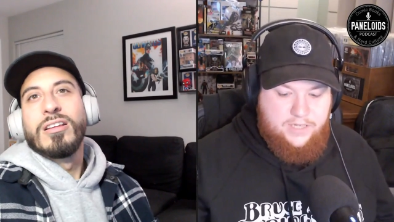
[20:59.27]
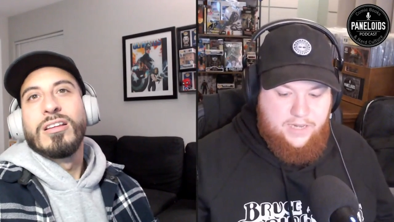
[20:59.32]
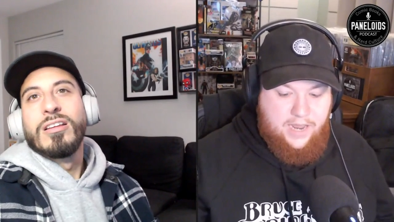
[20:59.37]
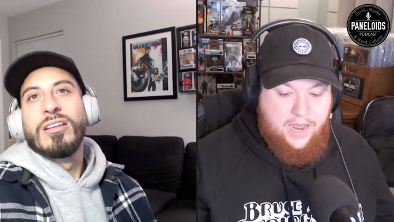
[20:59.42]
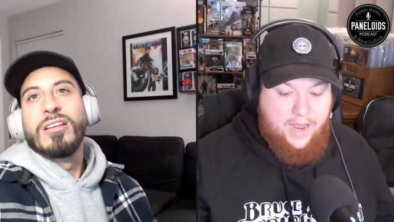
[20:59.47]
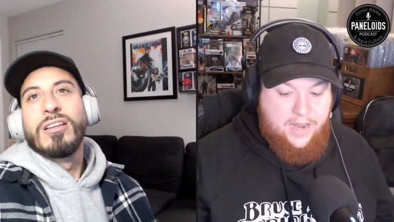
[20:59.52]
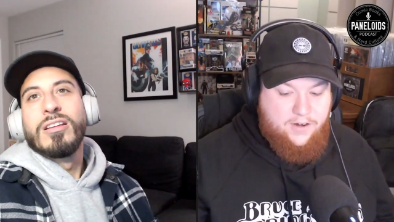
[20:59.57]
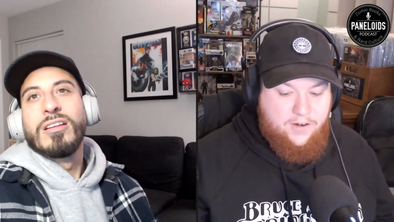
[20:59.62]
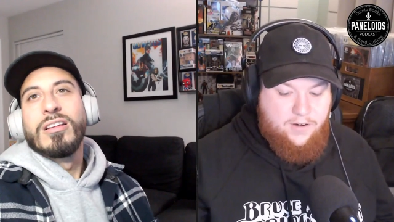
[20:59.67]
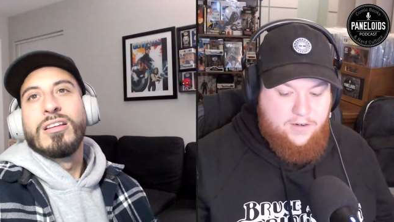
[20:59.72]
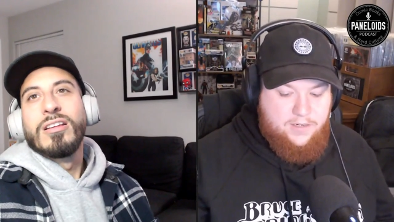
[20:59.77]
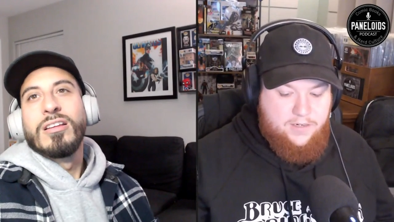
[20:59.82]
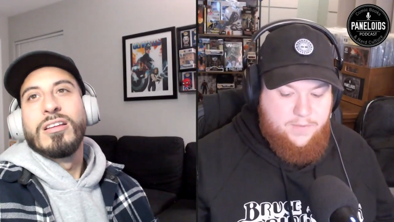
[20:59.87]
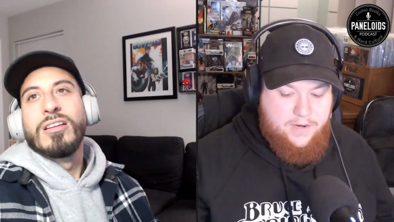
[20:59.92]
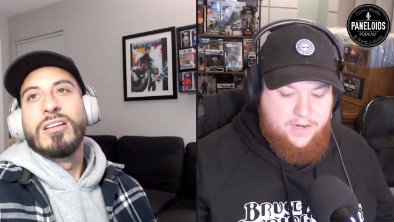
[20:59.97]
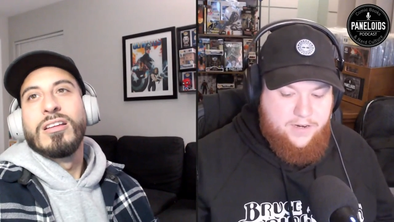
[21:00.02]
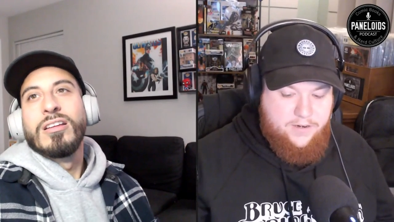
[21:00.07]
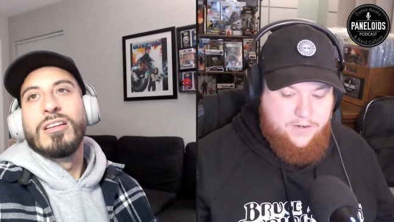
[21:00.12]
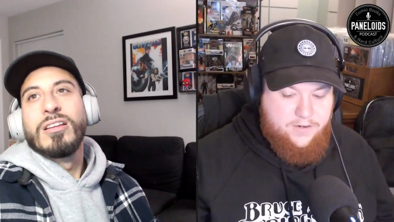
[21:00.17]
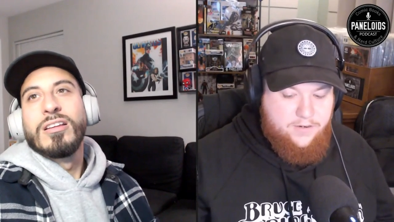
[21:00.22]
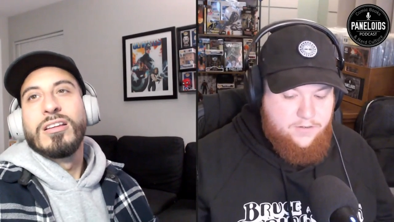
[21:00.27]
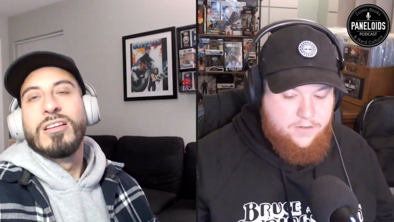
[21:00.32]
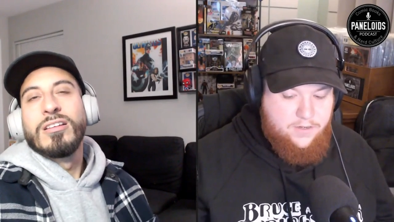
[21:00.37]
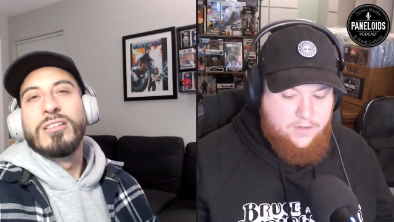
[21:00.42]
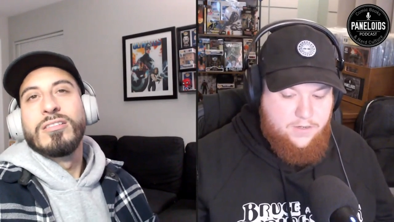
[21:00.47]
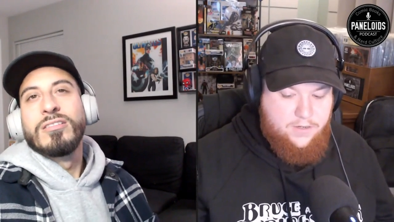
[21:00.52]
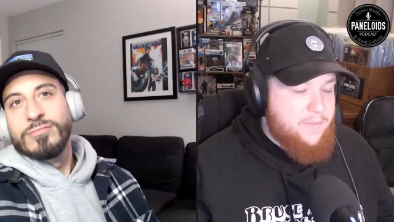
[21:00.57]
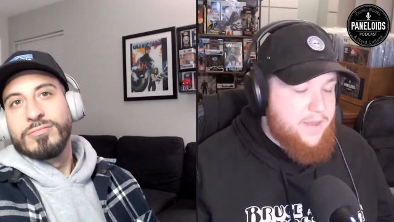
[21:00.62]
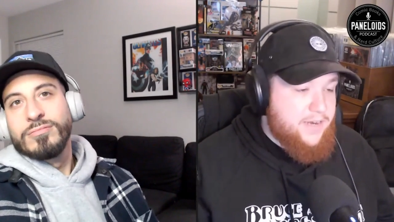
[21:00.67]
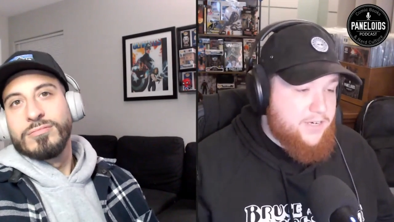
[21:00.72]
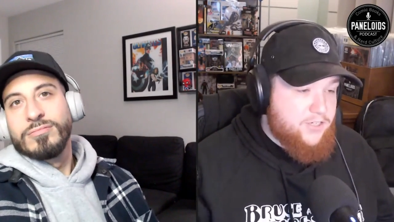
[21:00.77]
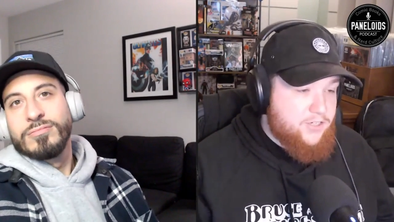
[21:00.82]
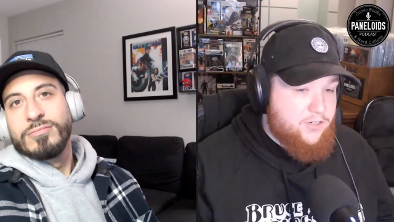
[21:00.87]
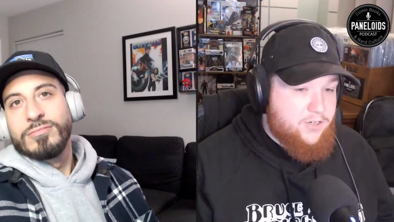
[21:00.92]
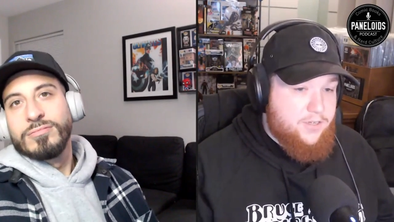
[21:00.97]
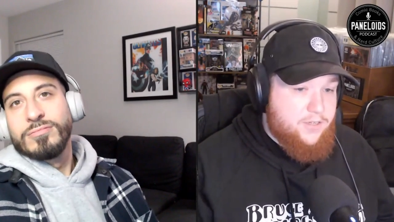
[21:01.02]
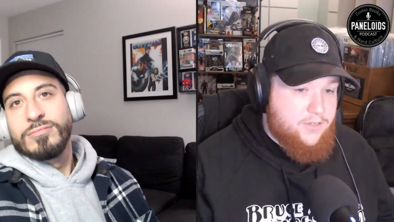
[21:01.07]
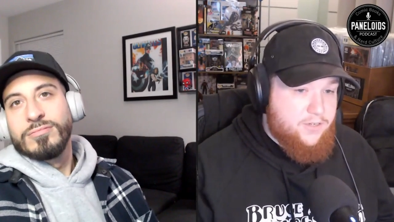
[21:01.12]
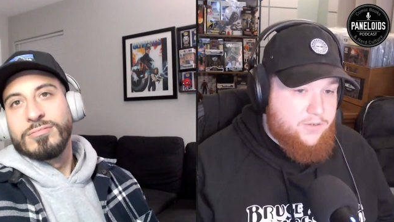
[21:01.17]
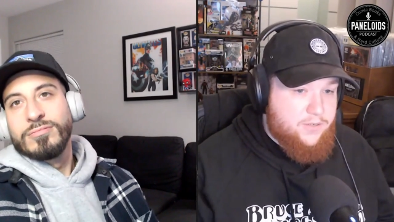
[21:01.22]
Speaker 1: say I caught on my own. They made sure
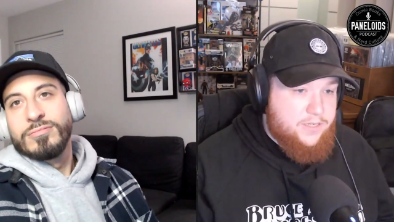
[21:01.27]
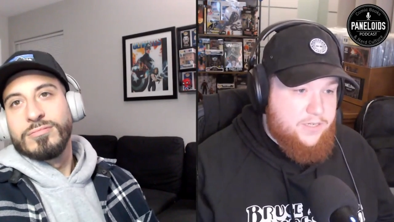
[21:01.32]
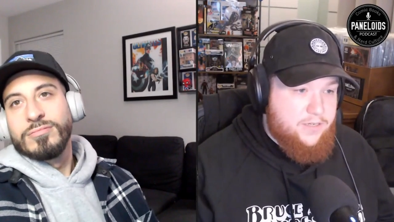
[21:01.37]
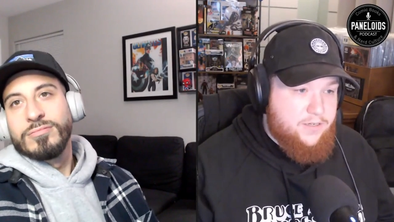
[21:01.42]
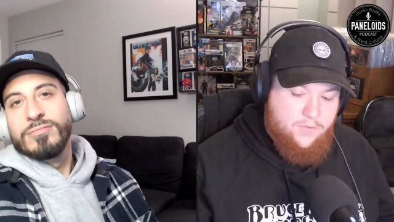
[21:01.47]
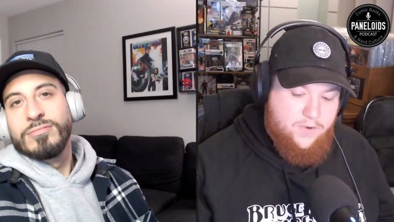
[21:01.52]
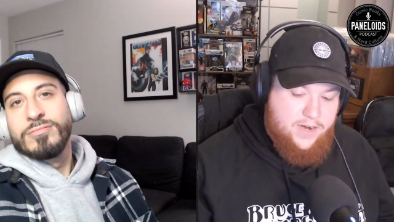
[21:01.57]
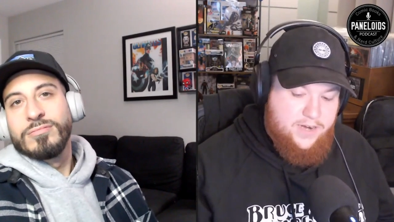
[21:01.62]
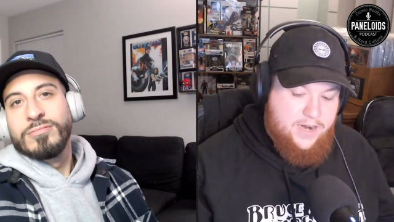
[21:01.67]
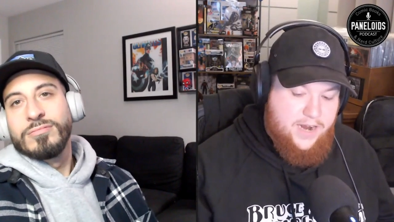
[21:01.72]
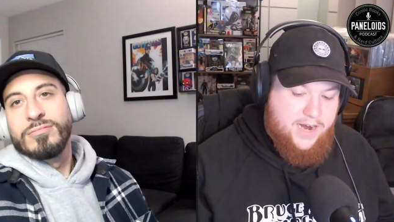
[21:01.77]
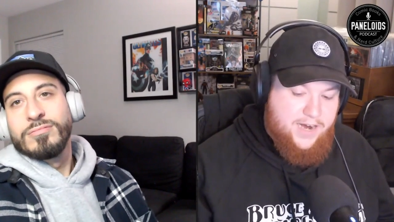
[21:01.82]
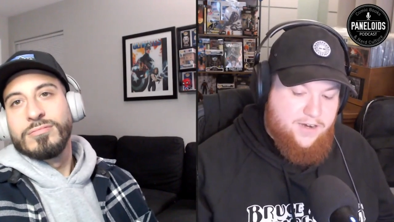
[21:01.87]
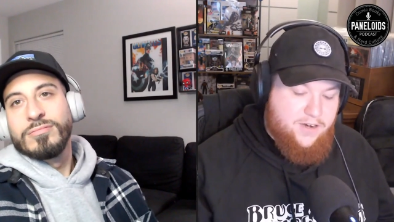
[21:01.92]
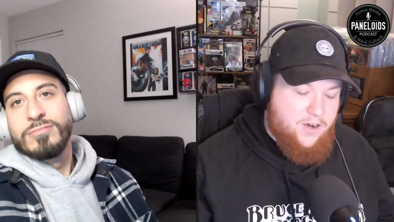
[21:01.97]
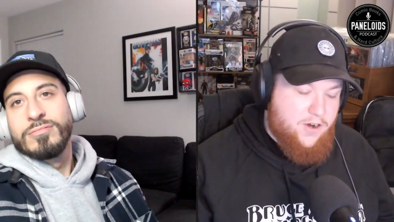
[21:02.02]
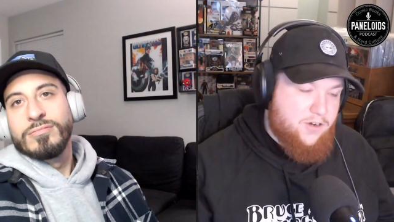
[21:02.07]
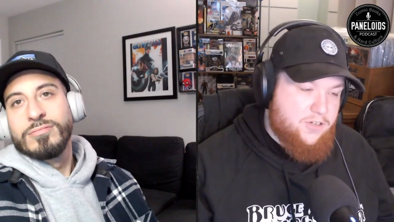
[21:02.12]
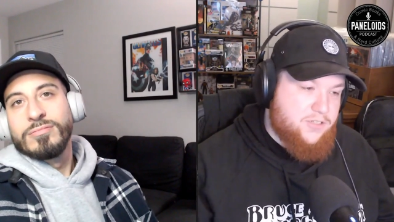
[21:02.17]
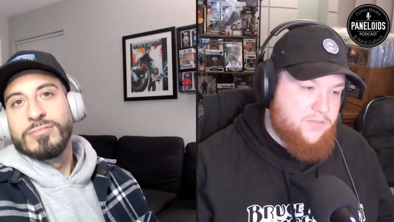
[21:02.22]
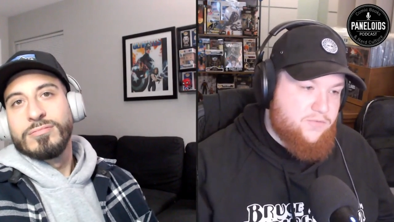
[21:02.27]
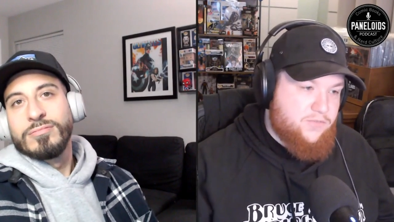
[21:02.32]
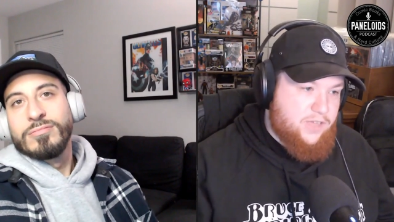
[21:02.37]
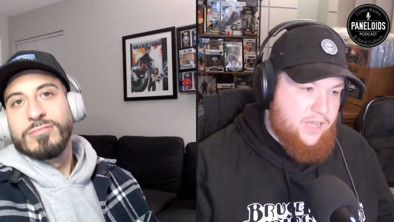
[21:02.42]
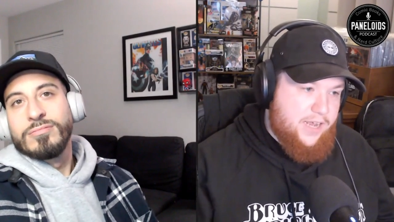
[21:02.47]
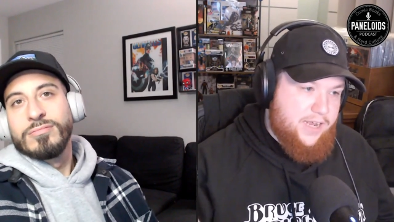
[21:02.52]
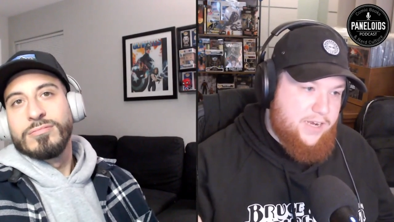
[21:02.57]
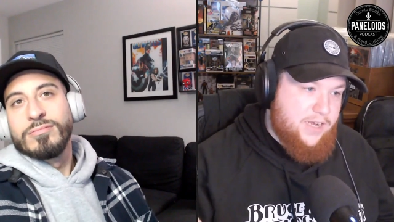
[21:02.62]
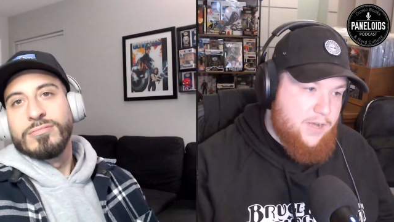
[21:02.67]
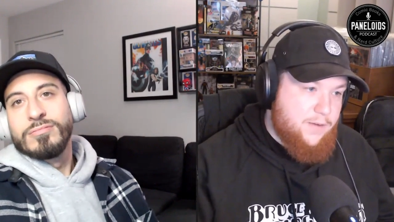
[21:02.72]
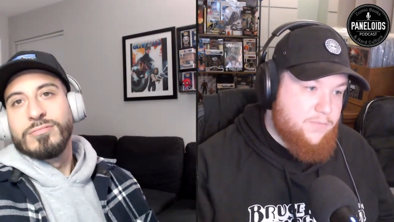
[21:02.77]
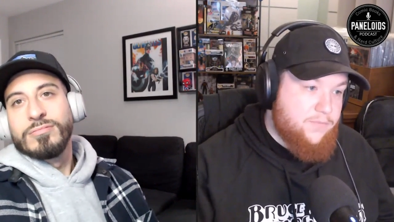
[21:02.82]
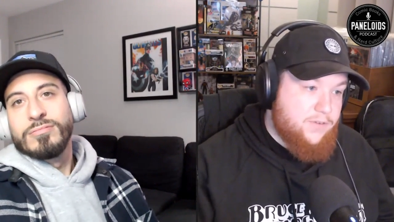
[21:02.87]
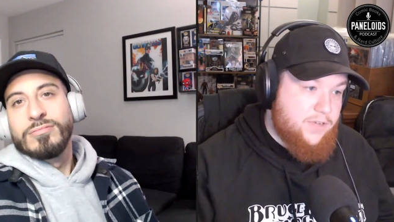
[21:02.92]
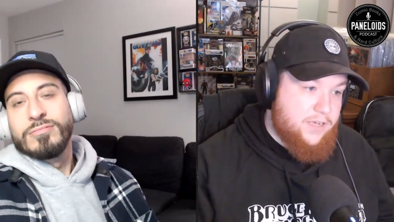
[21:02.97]
to do it when Ironheart's flying up